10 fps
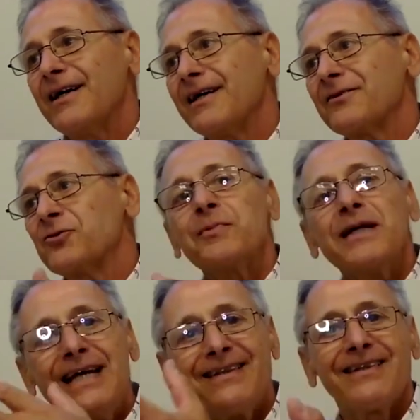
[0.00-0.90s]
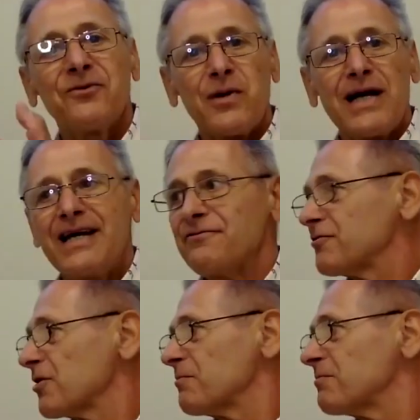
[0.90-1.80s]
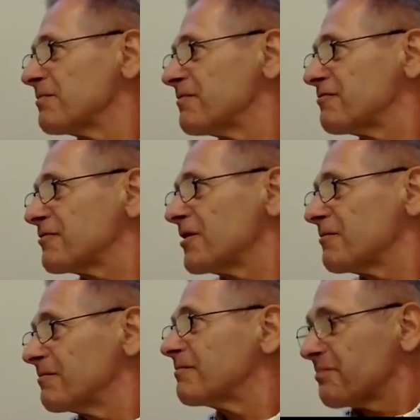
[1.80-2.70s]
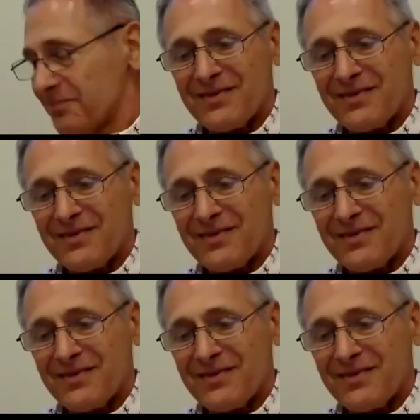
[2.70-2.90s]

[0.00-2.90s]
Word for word: uh, to be hidden away from, from,